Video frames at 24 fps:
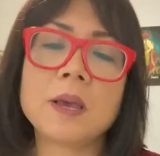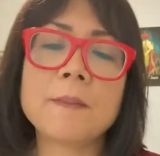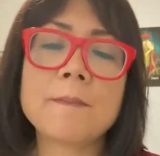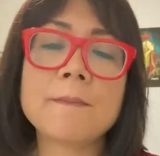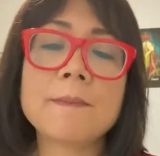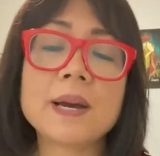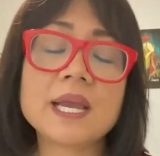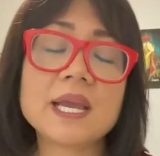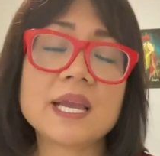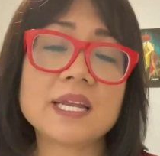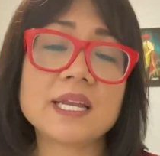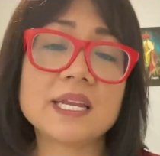
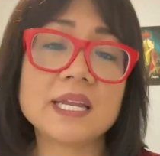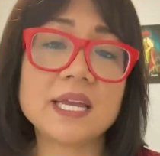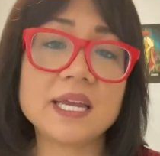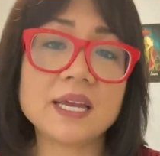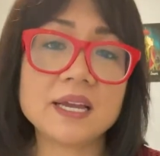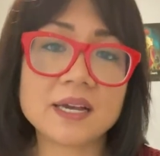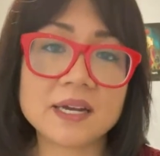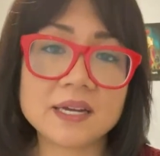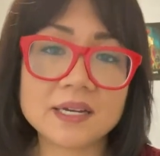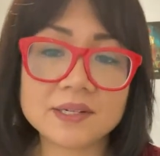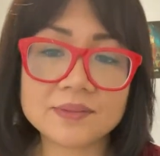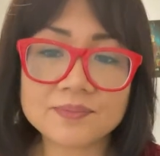
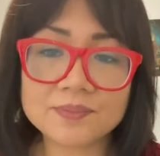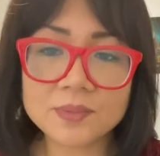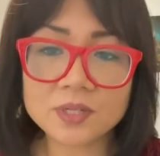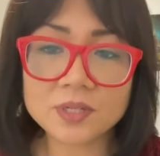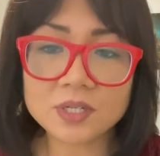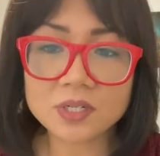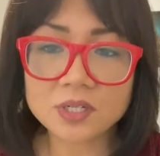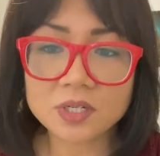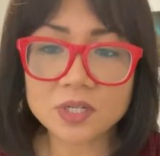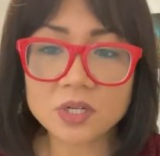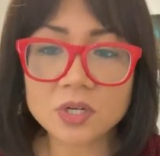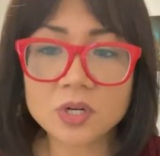Bayanihan,
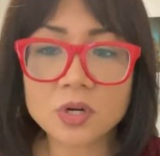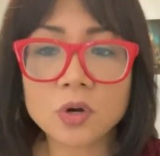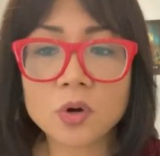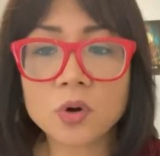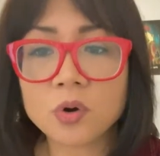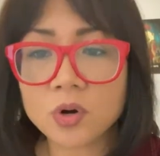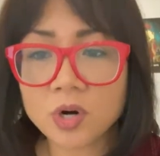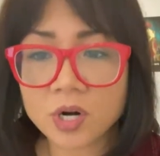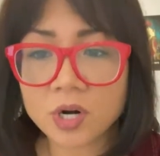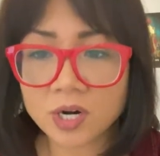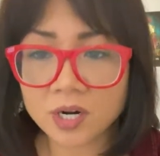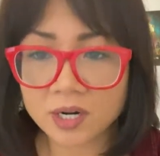
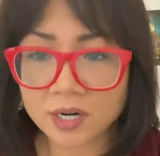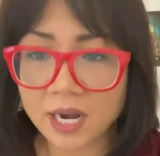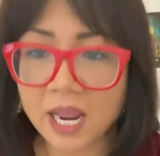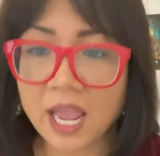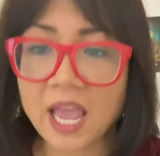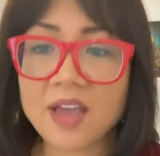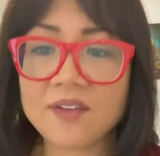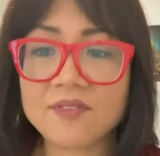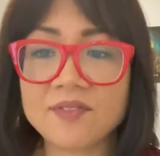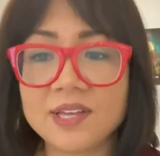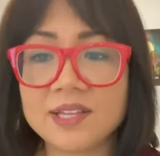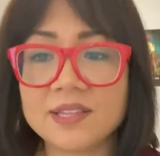or
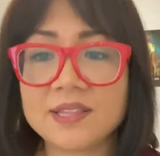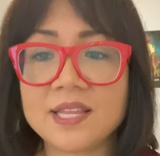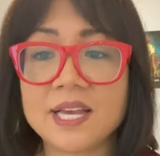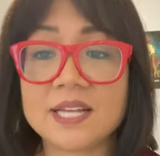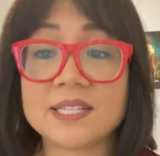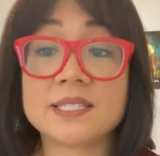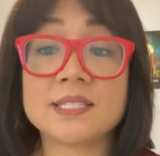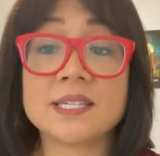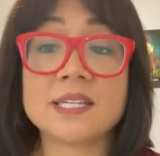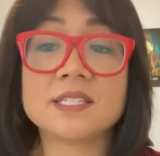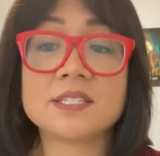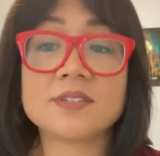having
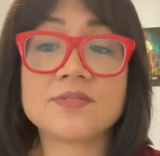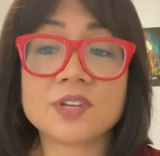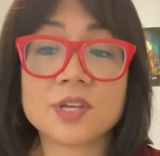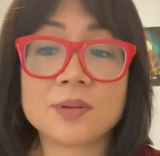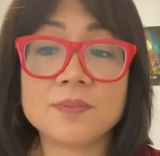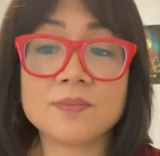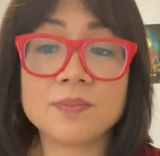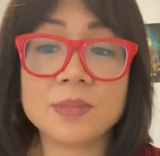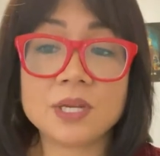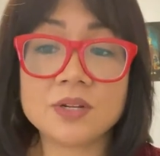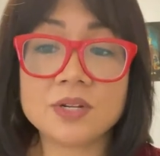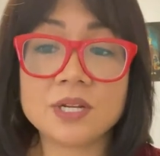that sense of
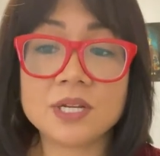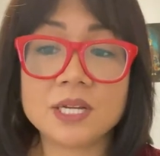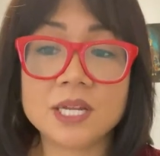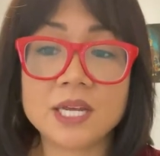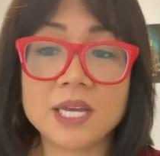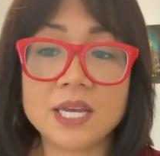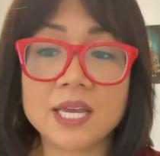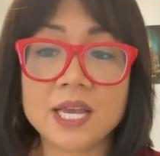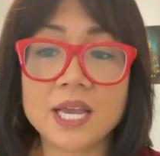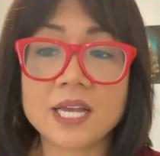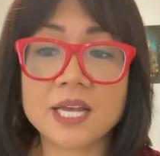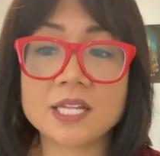
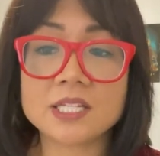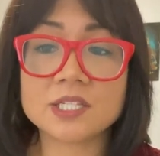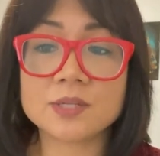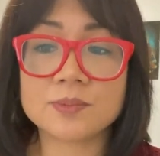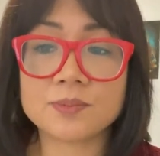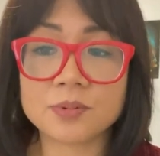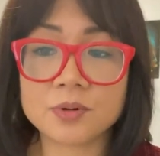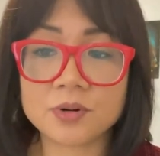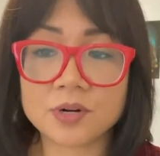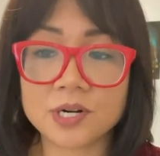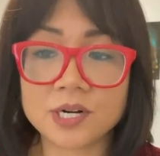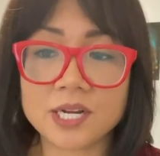community and
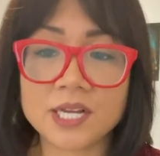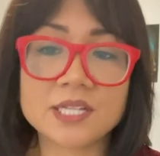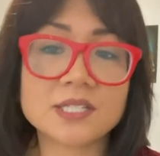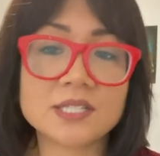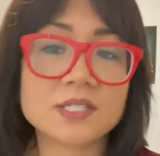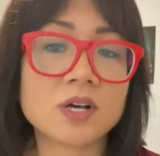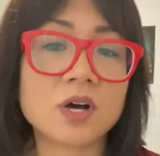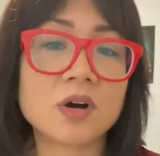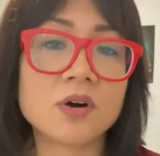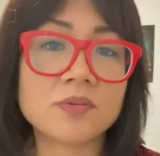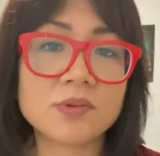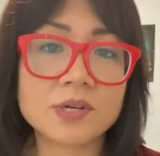support, has
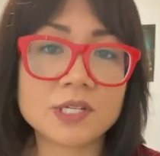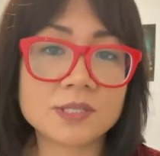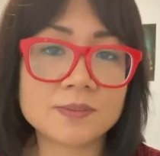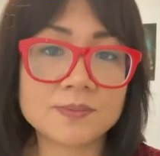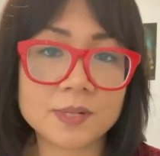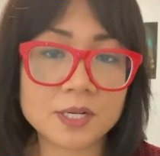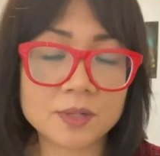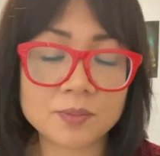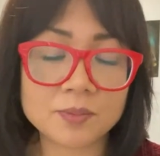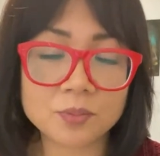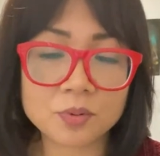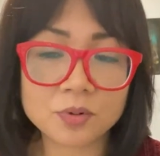always
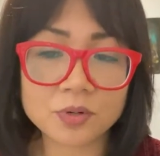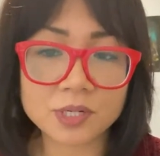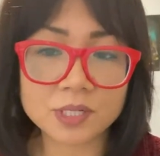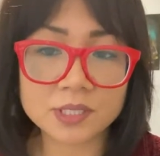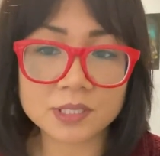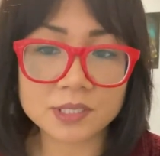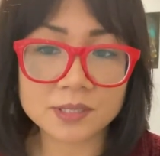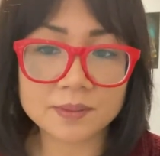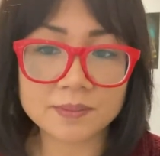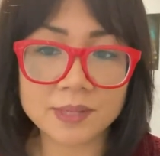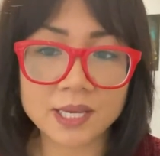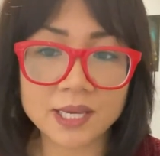been important
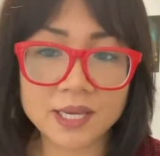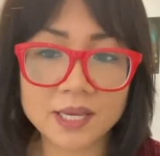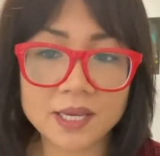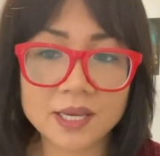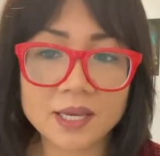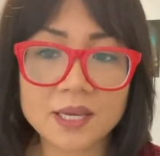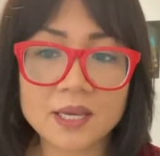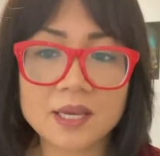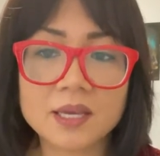to me.